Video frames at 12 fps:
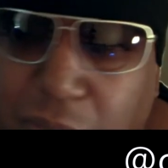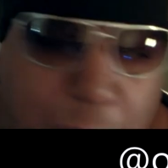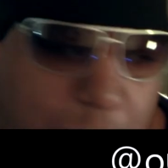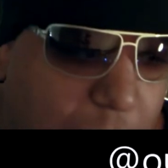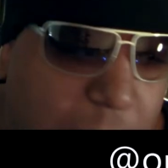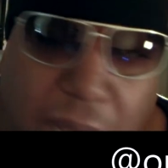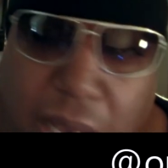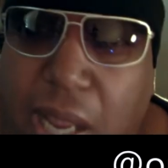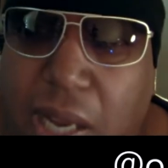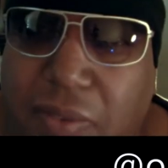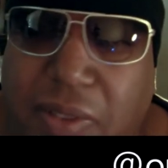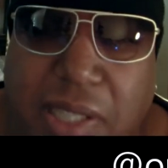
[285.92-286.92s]
my mom got
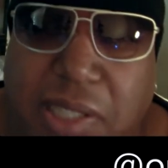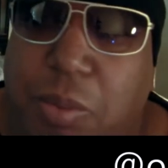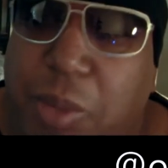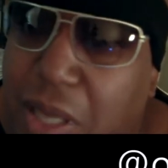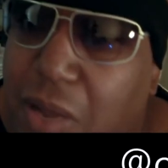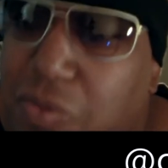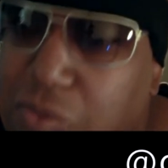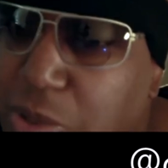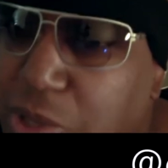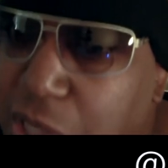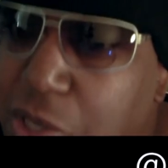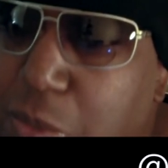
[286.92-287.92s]
laid off. Like I said, we come from
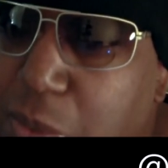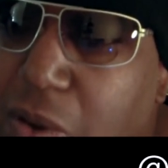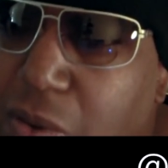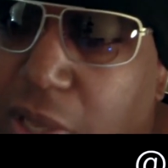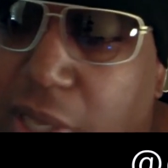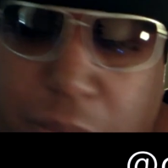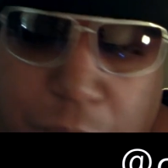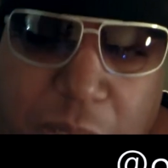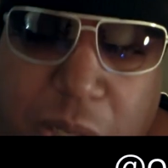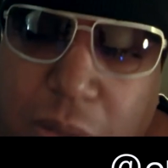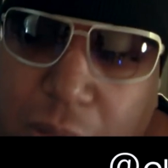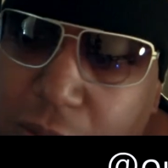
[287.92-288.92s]
steel
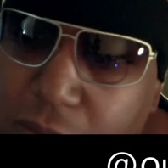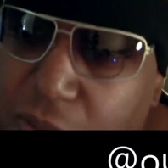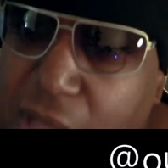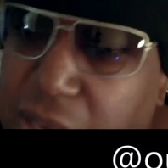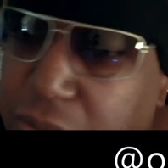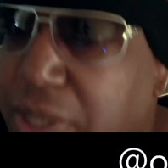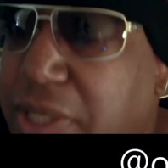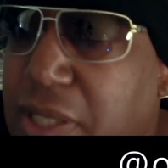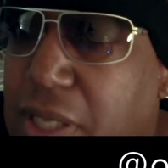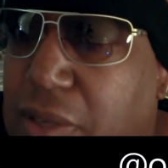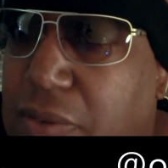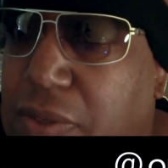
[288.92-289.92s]
mill factory
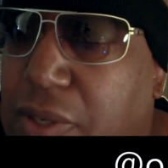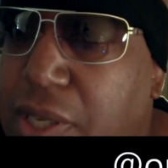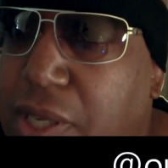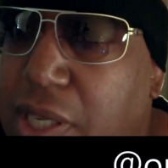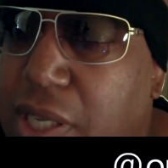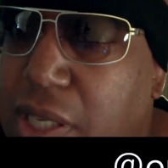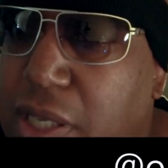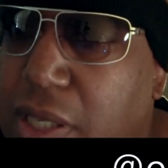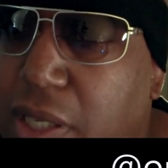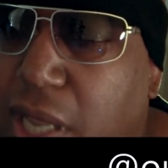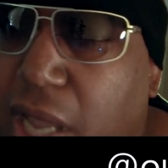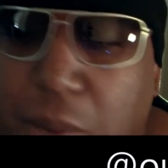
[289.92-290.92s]
stuff.
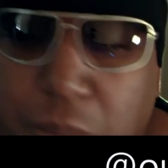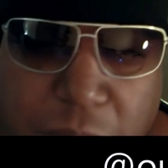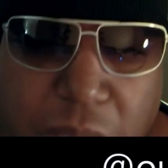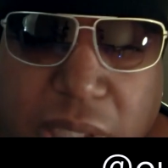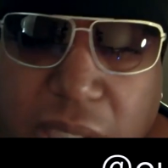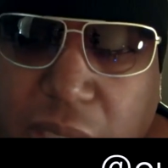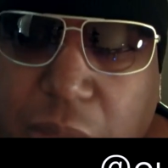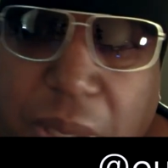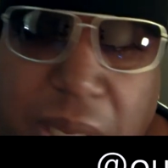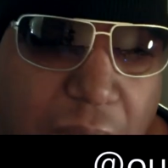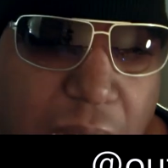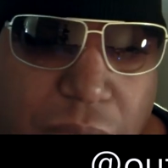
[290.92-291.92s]
And as I said,
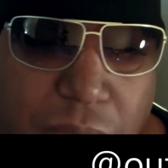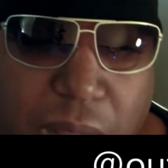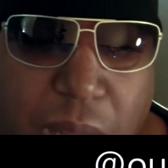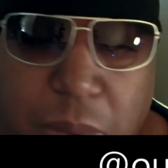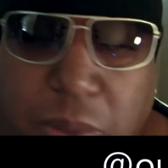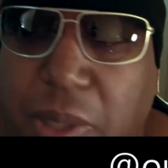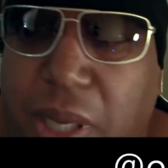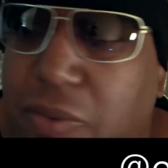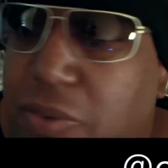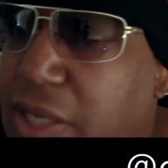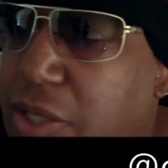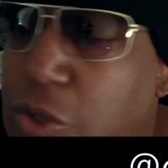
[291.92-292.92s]
we got off for like
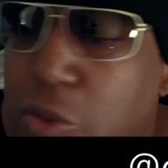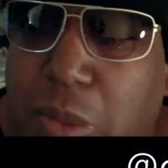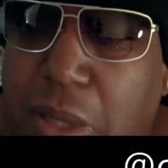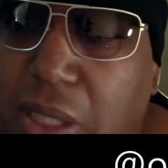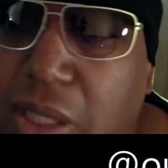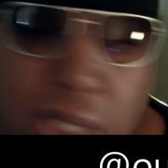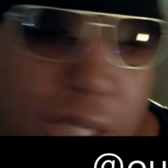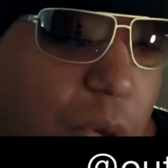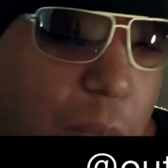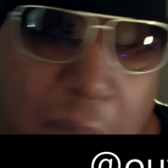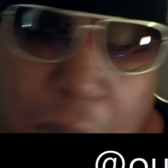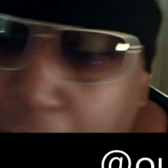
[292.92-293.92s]
2 months, and the
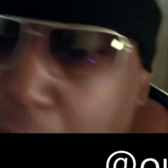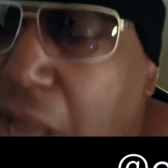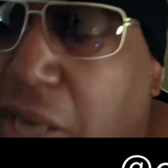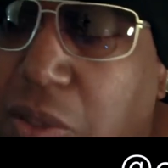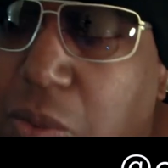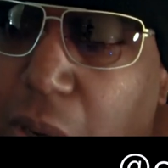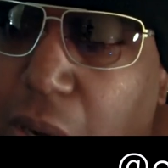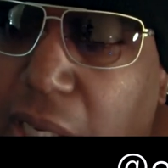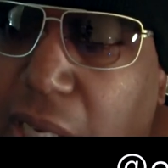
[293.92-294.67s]
old man went back to work.